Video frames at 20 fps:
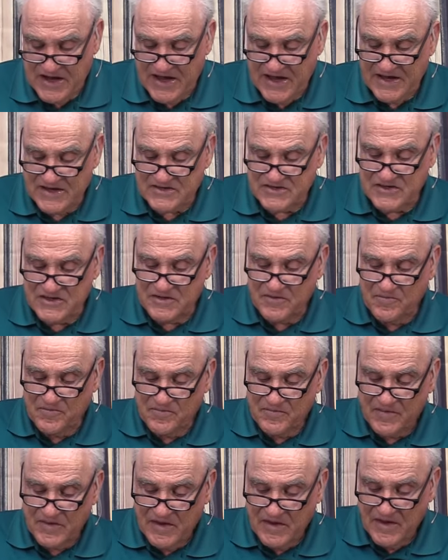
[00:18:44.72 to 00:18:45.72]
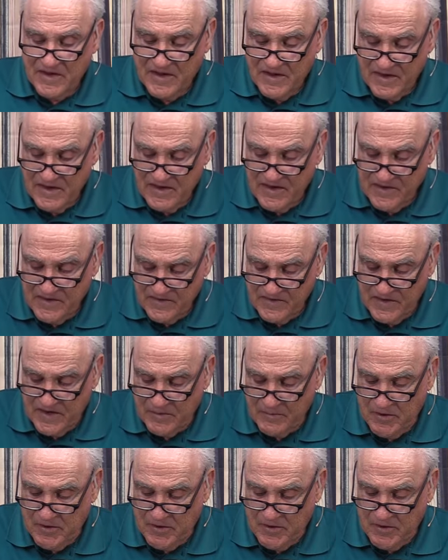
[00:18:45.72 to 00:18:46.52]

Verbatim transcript: has it that